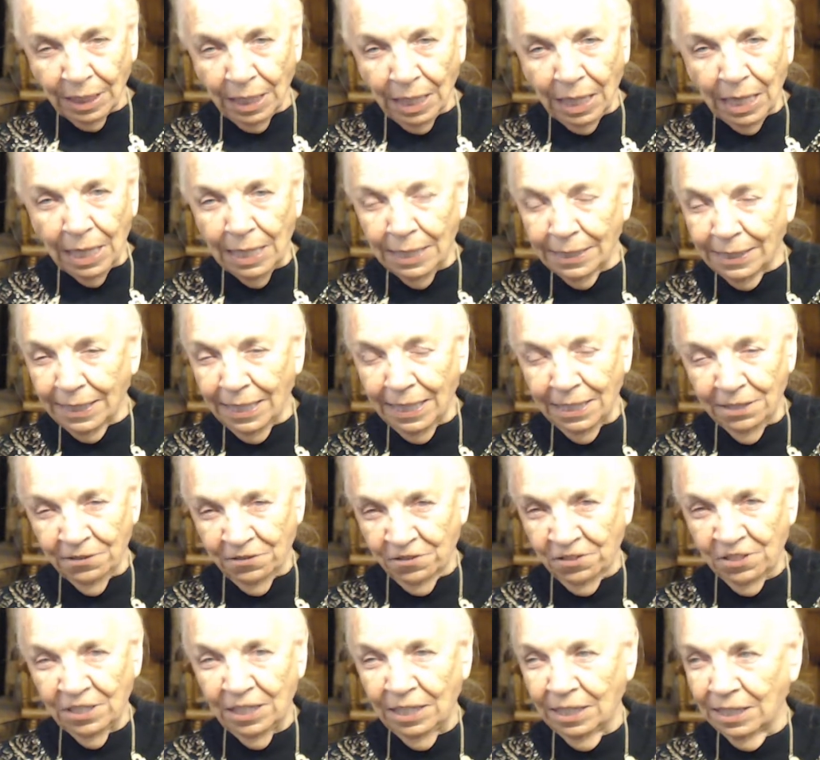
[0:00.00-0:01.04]
I can't
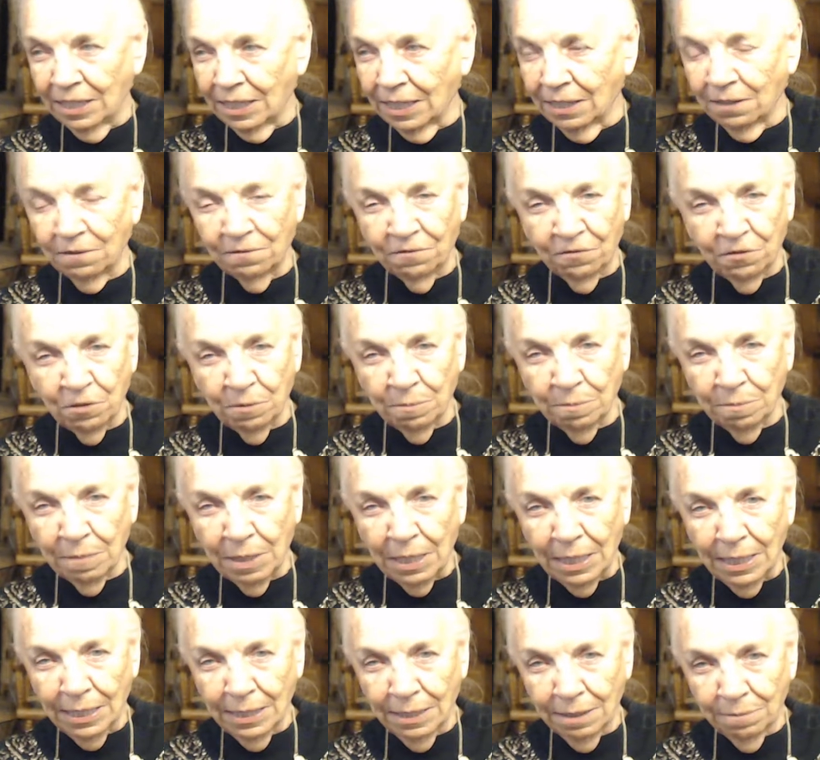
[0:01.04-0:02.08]
see to get from
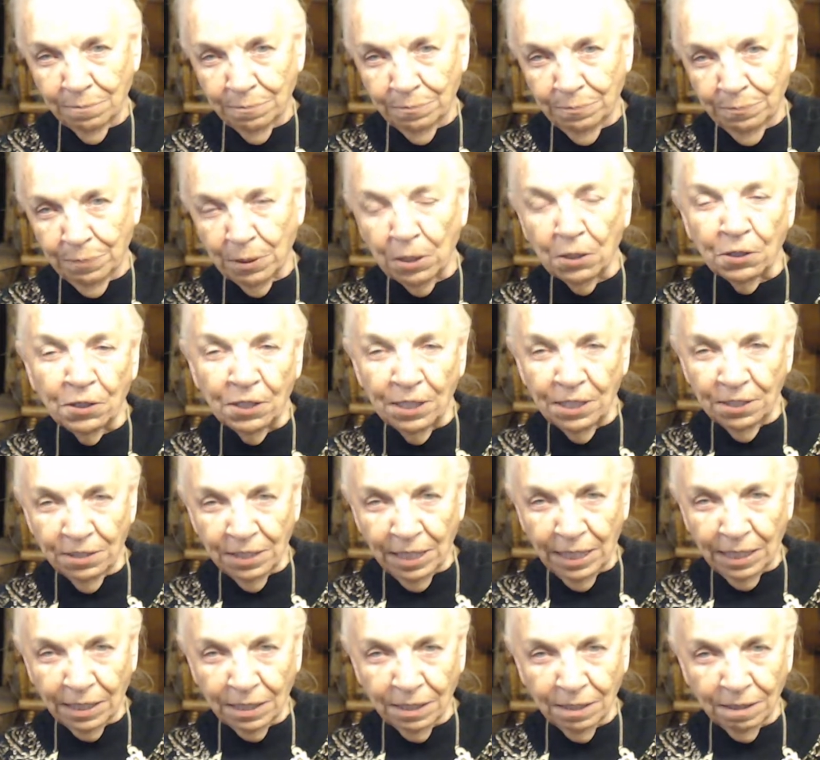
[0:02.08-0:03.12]
my parking
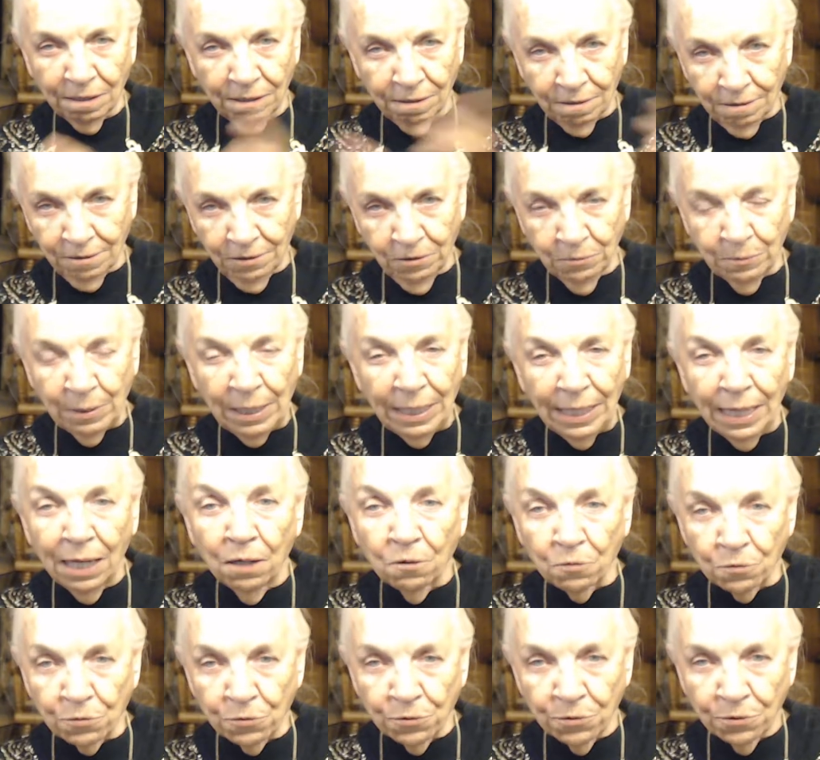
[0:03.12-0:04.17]
deck to my
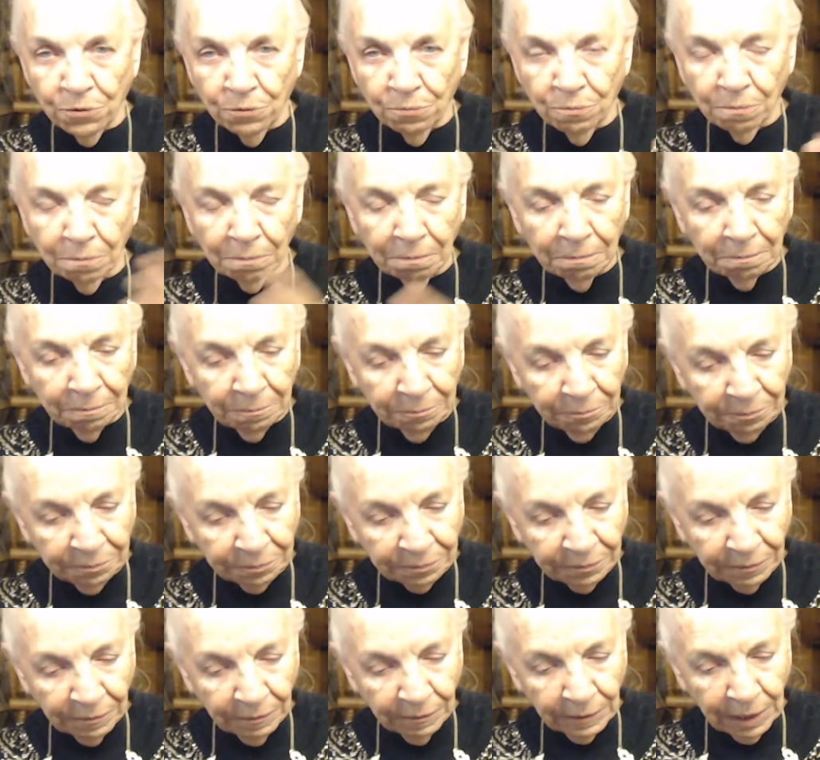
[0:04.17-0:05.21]
house
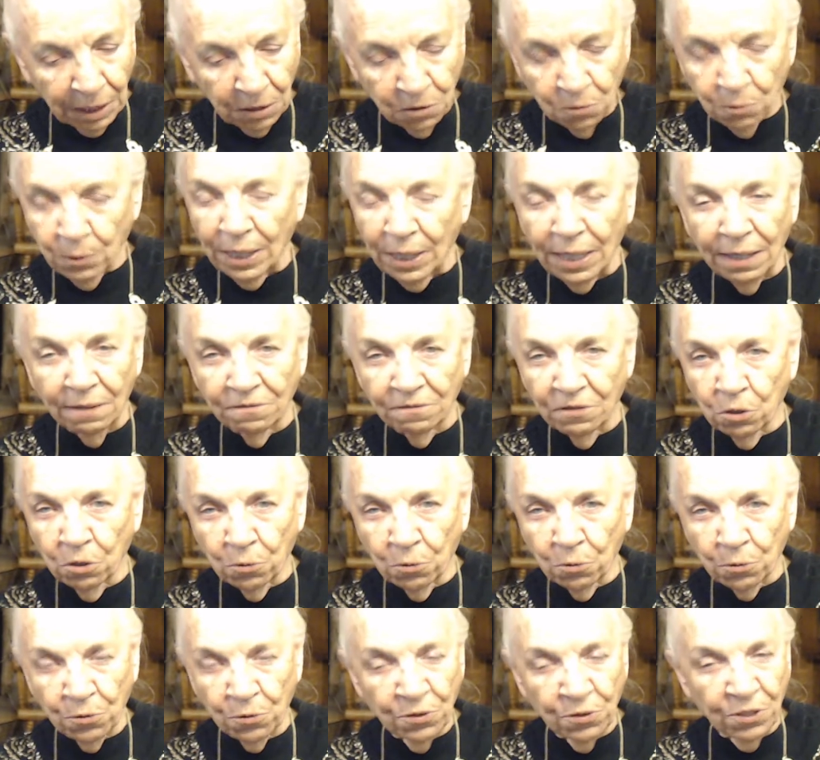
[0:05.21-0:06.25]
because we have no
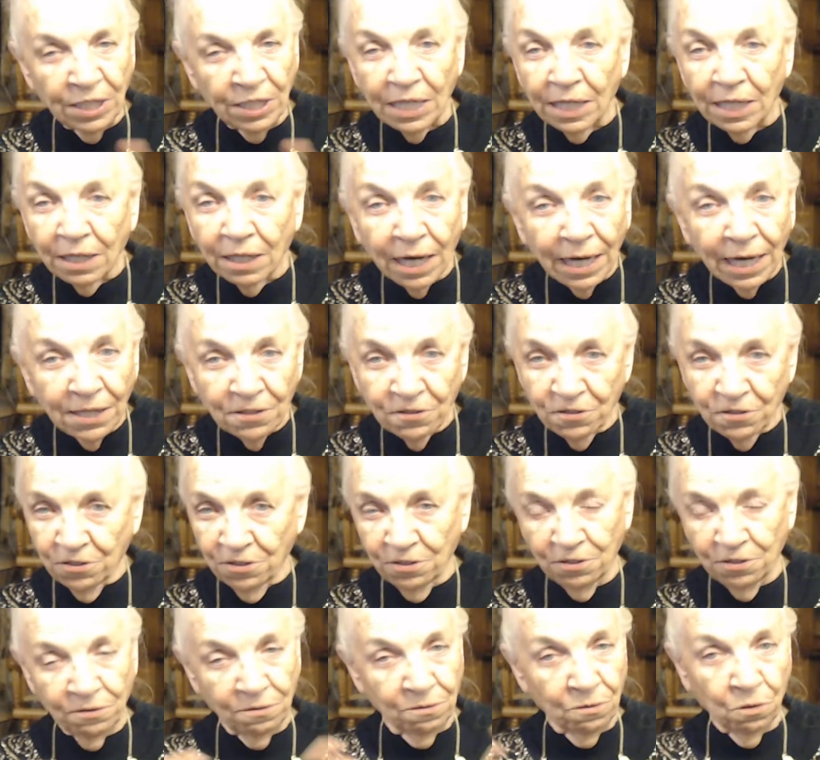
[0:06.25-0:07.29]
city
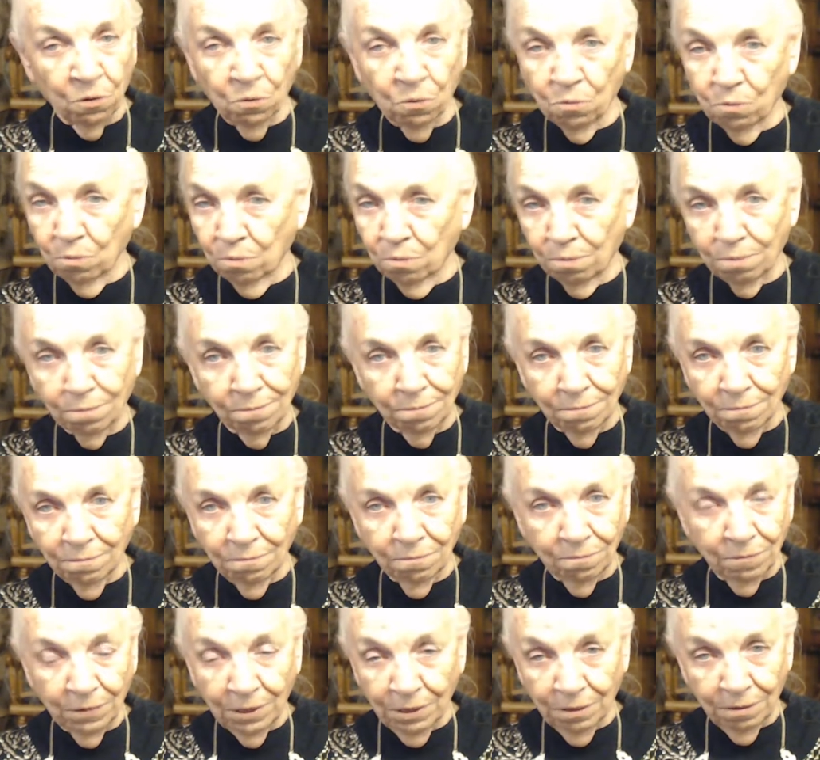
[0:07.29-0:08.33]
lights, no,
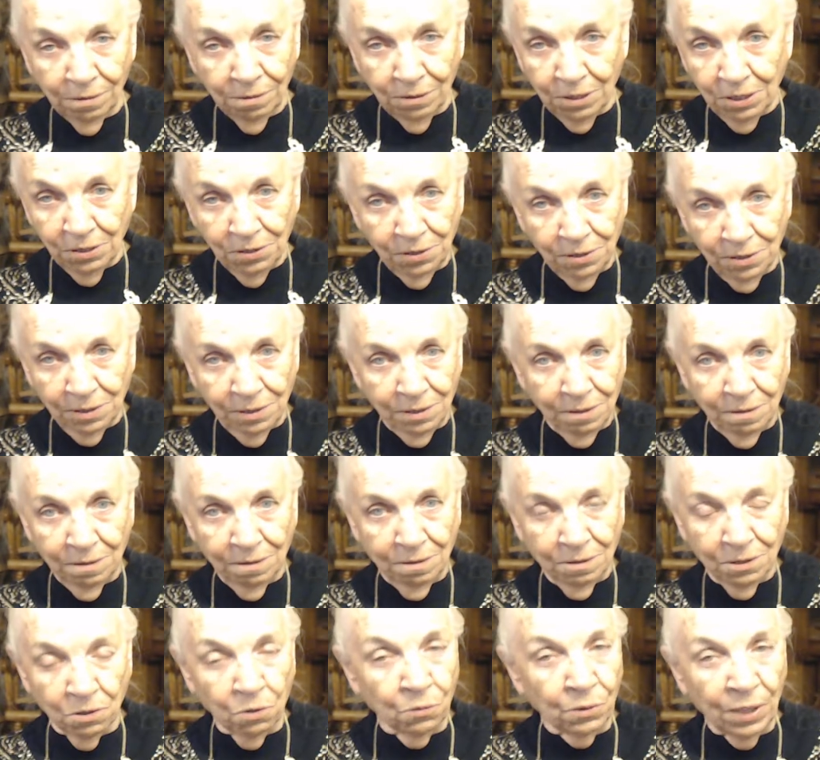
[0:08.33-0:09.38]
just
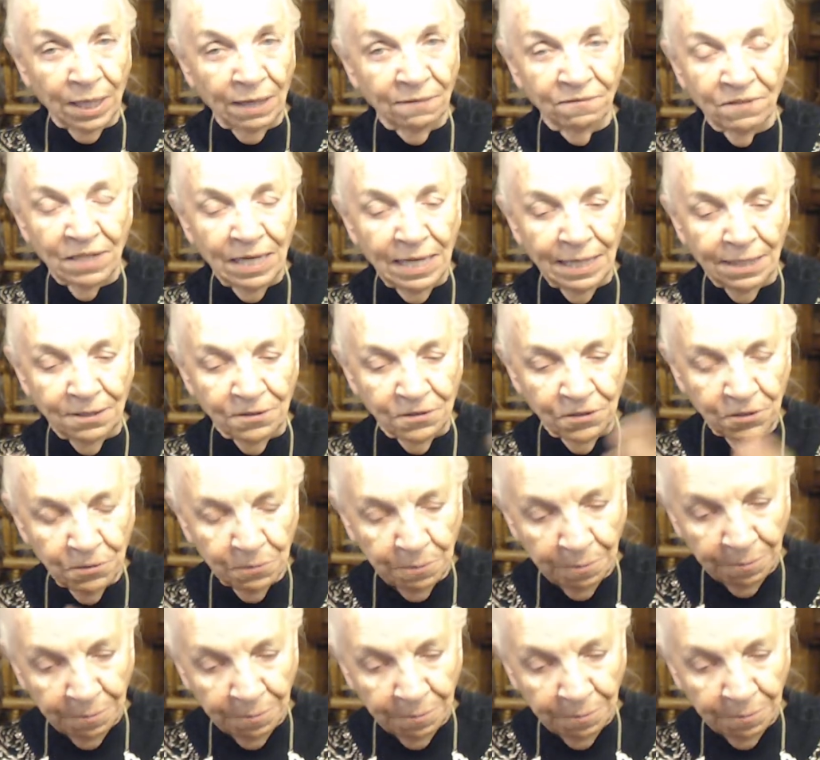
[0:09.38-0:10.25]
don't have lights.